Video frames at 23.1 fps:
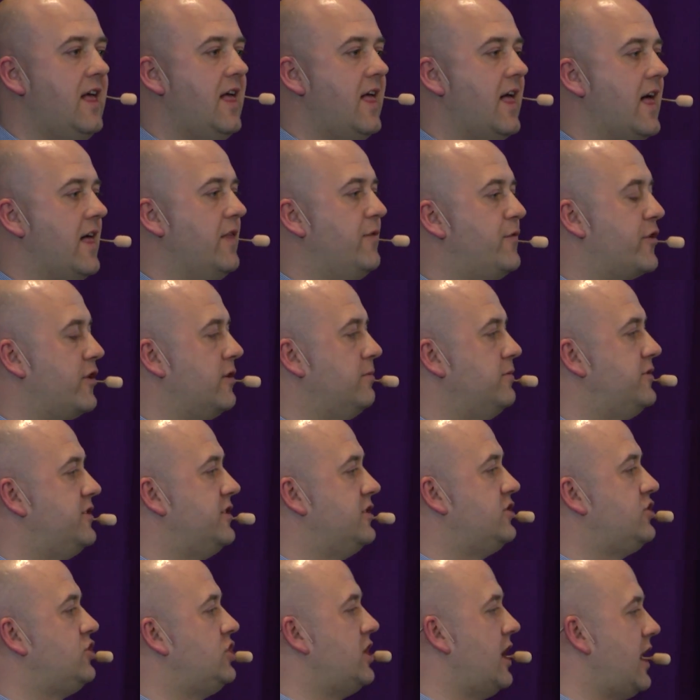and for them to
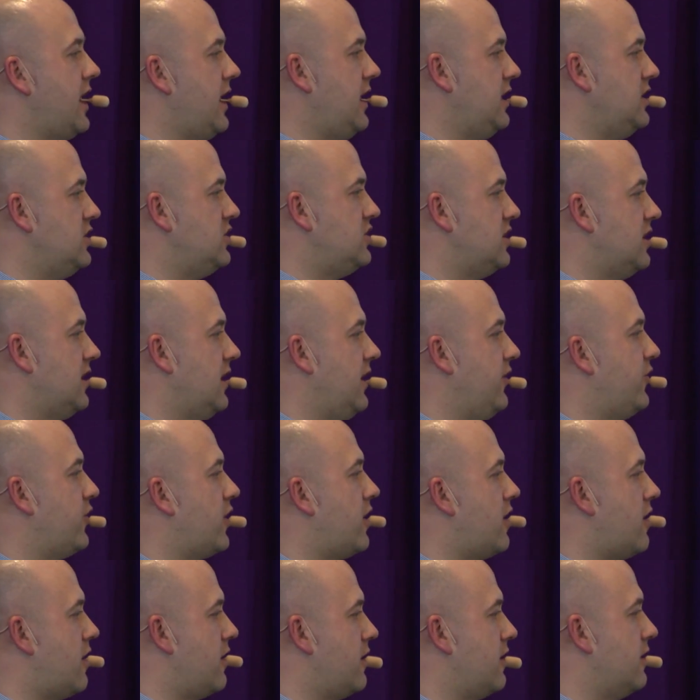change is
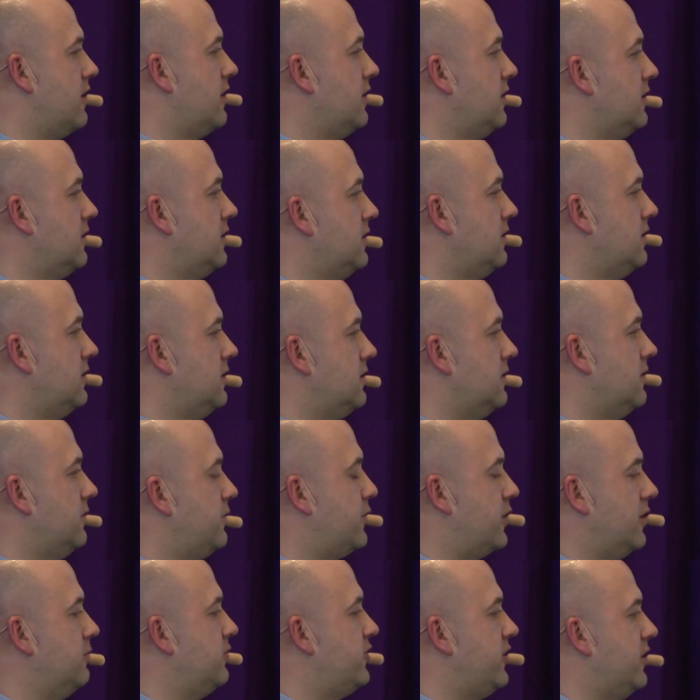harder for
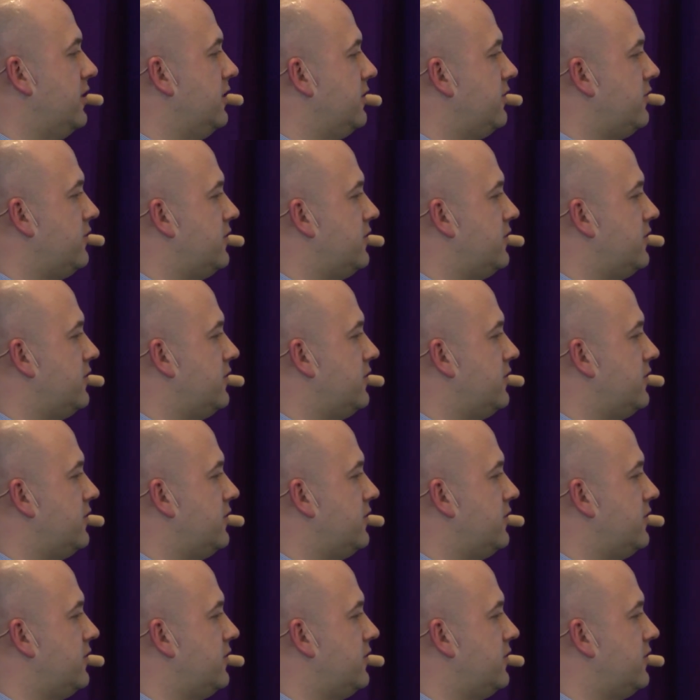them to